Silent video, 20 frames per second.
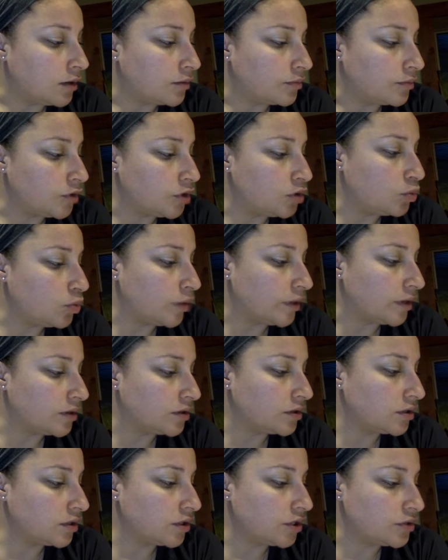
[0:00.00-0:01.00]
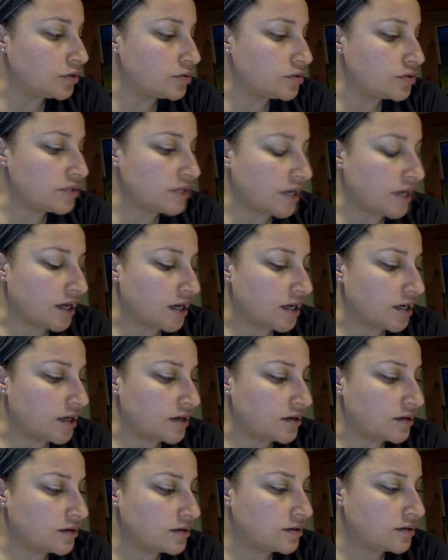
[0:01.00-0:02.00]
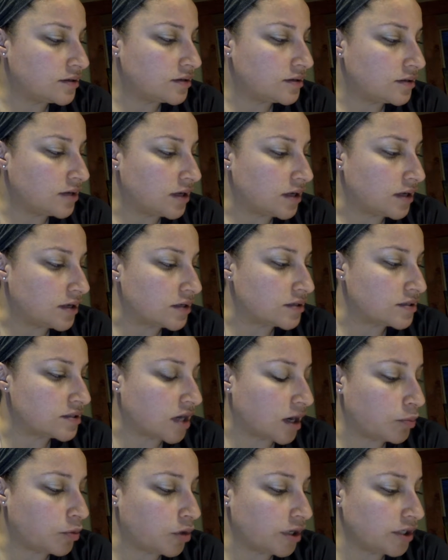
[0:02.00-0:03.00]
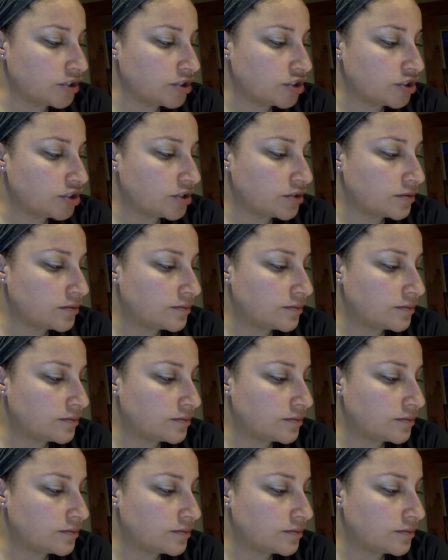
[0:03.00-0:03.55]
you will use a stopwatch